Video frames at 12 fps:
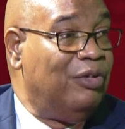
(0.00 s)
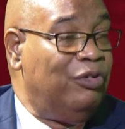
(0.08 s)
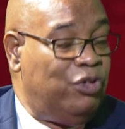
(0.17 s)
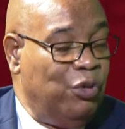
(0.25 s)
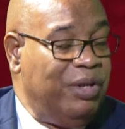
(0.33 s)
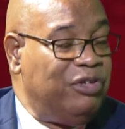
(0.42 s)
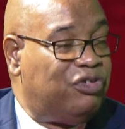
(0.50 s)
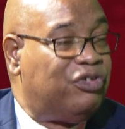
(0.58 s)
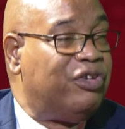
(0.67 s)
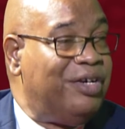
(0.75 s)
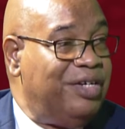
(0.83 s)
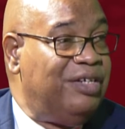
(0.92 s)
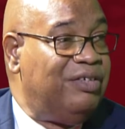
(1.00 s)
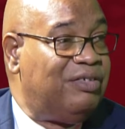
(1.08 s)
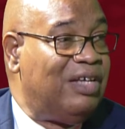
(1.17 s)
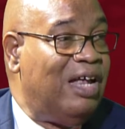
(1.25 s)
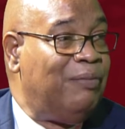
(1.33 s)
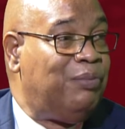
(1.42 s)
doing
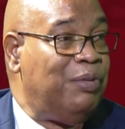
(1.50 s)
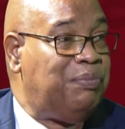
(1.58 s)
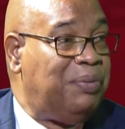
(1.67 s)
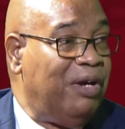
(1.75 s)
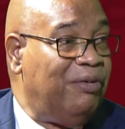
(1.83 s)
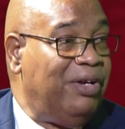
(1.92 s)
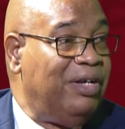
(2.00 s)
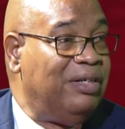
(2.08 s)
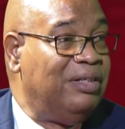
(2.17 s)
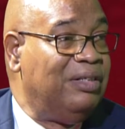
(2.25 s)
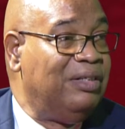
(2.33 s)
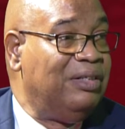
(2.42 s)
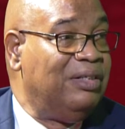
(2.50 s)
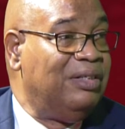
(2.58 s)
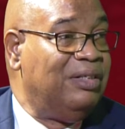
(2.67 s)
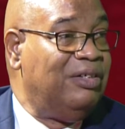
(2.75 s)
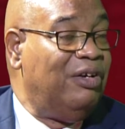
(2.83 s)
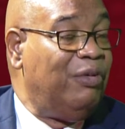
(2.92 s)
studies and preparing
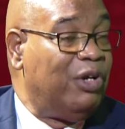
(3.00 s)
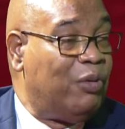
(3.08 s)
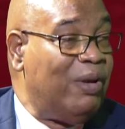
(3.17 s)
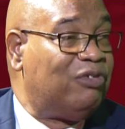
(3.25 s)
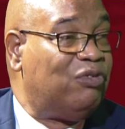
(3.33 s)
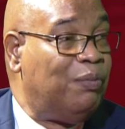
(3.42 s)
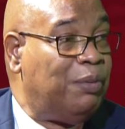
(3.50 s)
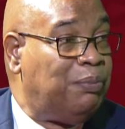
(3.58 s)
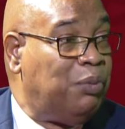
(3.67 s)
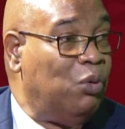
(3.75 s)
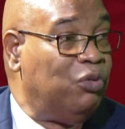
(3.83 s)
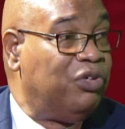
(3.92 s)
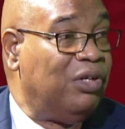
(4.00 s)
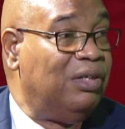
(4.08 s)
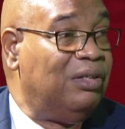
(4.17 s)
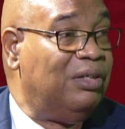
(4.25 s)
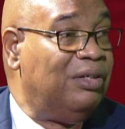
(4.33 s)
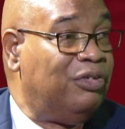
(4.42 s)
the request for
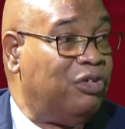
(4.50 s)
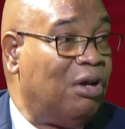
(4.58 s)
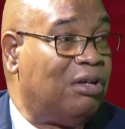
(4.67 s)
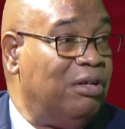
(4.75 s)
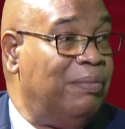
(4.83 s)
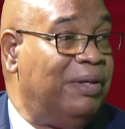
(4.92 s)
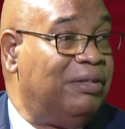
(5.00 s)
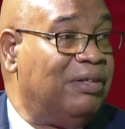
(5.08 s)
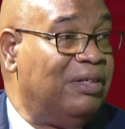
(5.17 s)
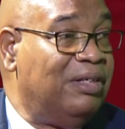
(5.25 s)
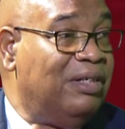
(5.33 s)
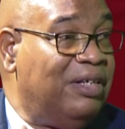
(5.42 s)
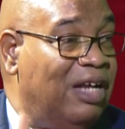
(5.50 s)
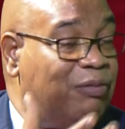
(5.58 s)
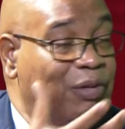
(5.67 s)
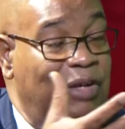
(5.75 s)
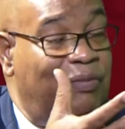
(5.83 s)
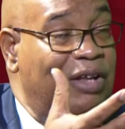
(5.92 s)
proposal document that
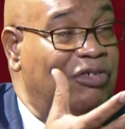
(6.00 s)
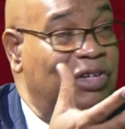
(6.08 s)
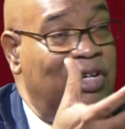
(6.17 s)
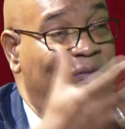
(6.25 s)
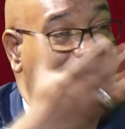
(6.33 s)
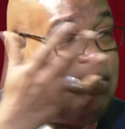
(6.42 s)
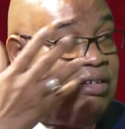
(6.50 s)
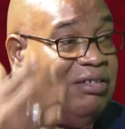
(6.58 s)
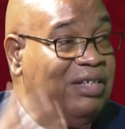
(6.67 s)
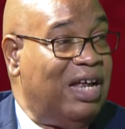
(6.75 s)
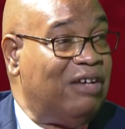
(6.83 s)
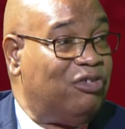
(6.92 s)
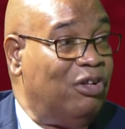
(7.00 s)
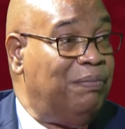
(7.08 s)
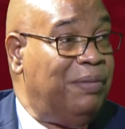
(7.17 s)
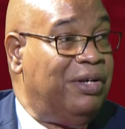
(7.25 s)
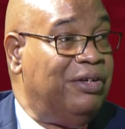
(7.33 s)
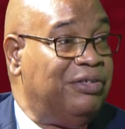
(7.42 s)
will eventually invite international
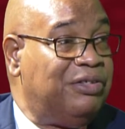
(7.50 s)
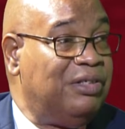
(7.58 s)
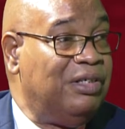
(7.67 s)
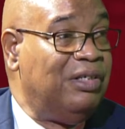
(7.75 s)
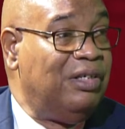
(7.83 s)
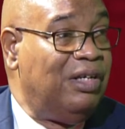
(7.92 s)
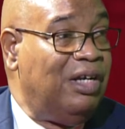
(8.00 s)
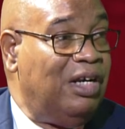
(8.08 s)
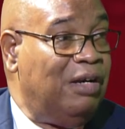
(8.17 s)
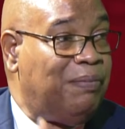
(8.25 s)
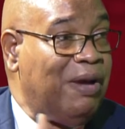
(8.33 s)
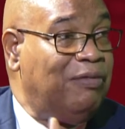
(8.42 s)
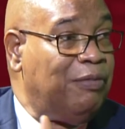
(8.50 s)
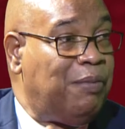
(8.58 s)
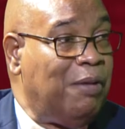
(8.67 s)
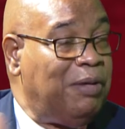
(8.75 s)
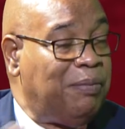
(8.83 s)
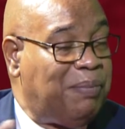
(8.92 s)
bidders in a
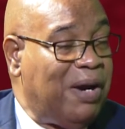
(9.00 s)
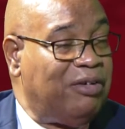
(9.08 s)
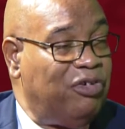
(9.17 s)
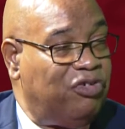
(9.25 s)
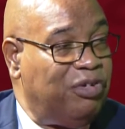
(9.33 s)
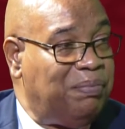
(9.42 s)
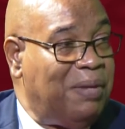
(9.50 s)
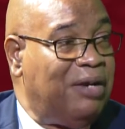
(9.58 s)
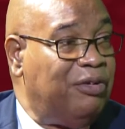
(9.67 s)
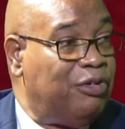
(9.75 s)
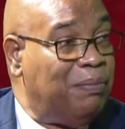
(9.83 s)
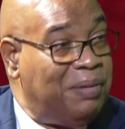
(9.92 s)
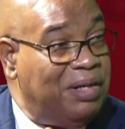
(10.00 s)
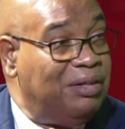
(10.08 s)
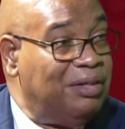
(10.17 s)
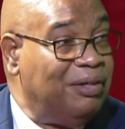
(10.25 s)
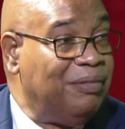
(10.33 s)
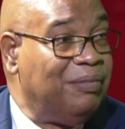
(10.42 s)
private-public partnership manner to
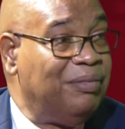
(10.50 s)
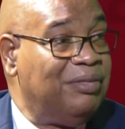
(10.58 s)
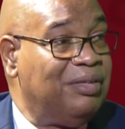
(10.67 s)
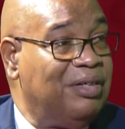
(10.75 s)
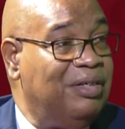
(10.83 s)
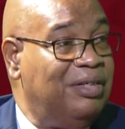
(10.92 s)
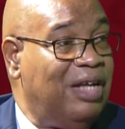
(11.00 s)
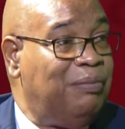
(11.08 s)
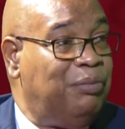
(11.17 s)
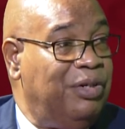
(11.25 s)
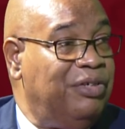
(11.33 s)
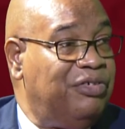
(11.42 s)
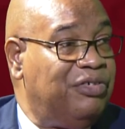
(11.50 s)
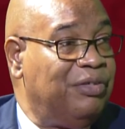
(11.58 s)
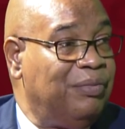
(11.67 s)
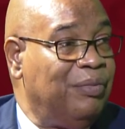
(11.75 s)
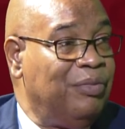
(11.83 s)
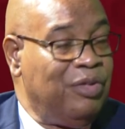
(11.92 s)
build that bridge.
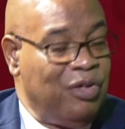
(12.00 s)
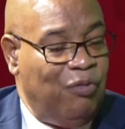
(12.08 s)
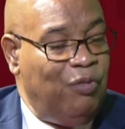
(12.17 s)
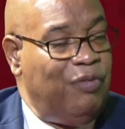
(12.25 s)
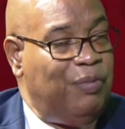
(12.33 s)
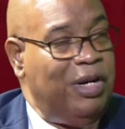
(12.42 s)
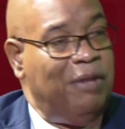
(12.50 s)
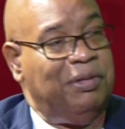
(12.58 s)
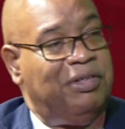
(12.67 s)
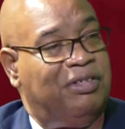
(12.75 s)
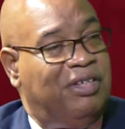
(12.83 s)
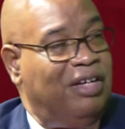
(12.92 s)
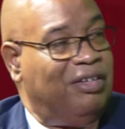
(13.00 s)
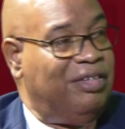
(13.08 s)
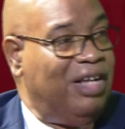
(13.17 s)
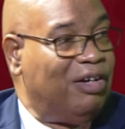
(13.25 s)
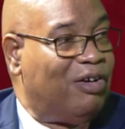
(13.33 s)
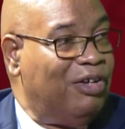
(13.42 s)
We've been able to take the
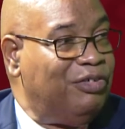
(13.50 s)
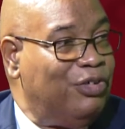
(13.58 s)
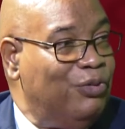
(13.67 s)
Del Conte